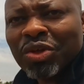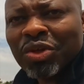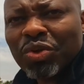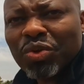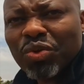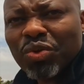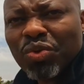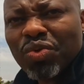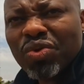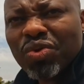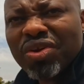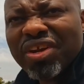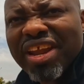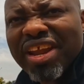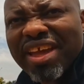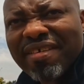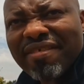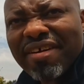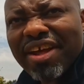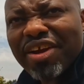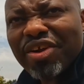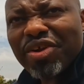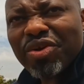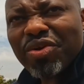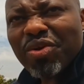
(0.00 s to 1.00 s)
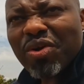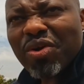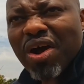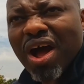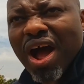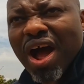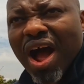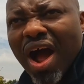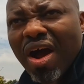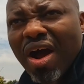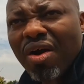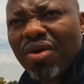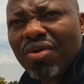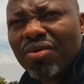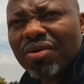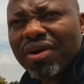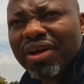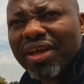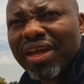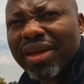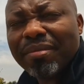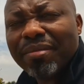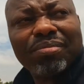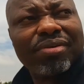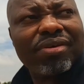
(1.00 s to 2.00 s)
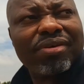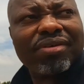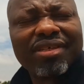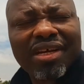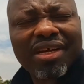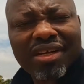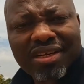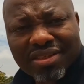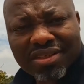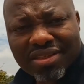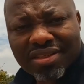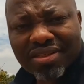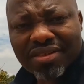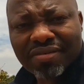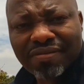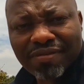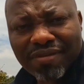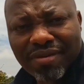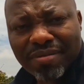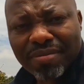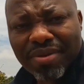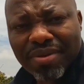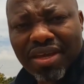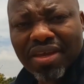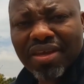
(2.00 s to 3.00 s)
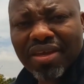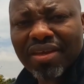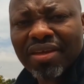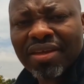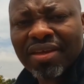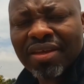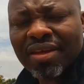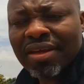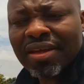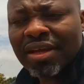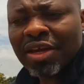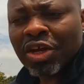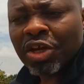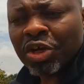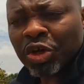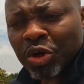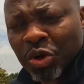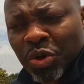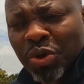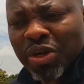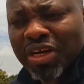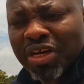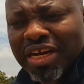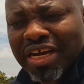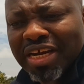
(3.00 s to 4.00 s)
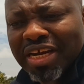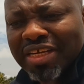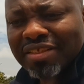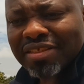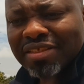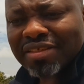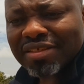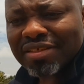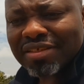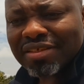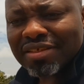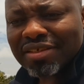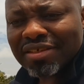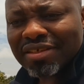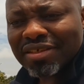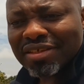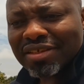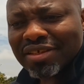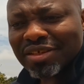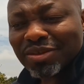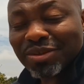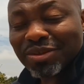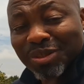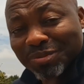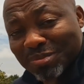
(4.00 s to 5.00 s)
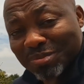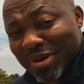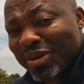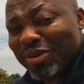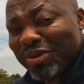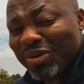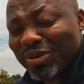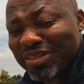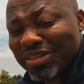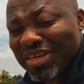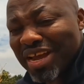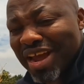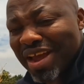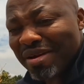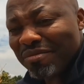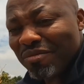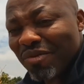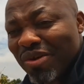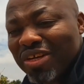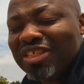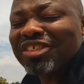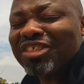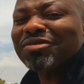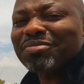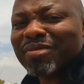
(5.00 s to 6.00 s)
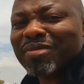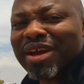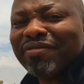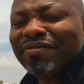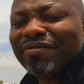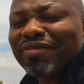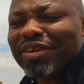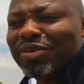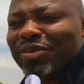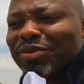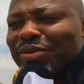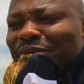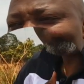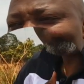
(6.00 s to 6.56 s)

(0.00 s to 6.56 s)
You will never know how important is it for me knowing that you spend your time watching my video.